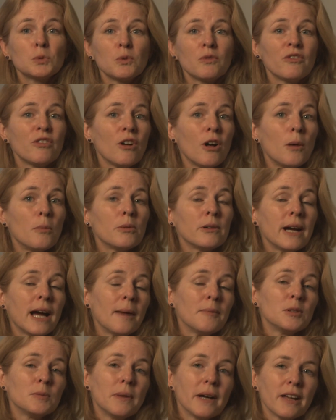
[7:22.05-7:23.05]
would fall
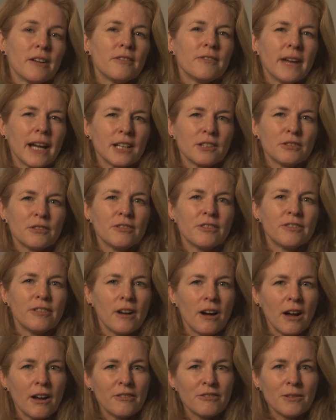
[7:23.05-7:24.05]
perhaps by a factor of
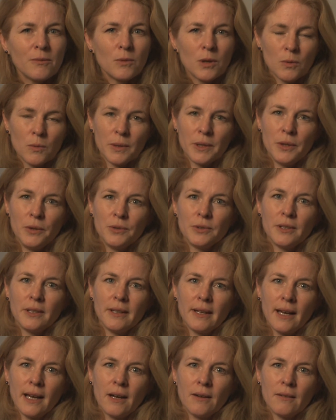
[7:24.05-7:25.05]
five from what we're
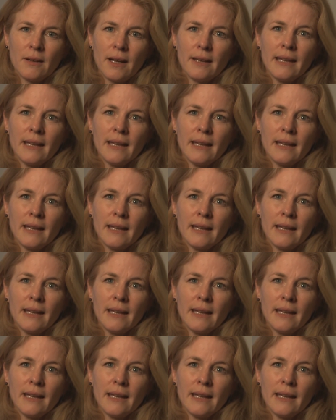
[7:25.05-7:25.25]
using now.